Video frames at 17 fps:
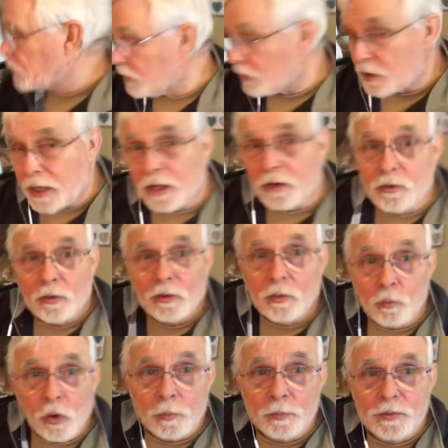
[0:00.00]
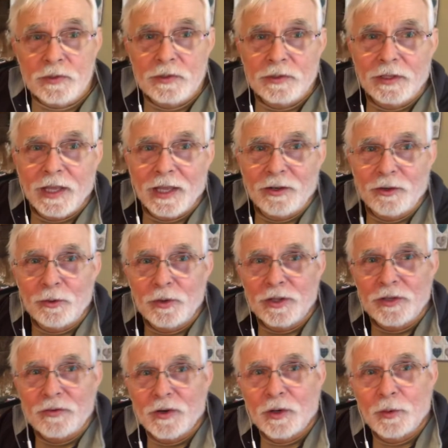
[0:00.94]
can't do
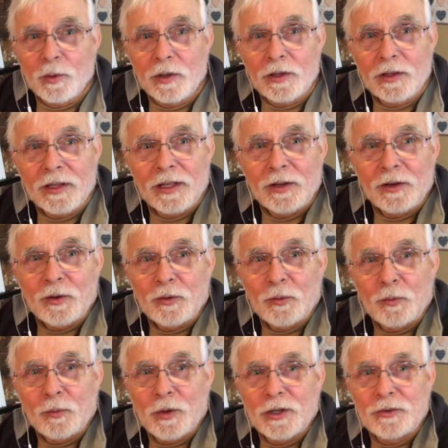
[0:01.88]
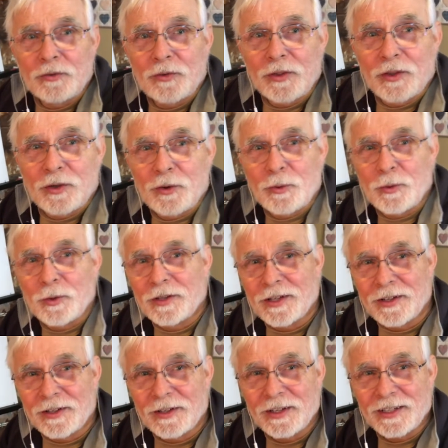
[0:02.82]
this very well. Watch for the cord
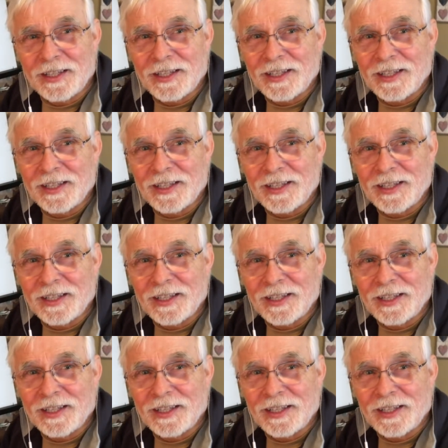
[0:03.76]
there, Doug.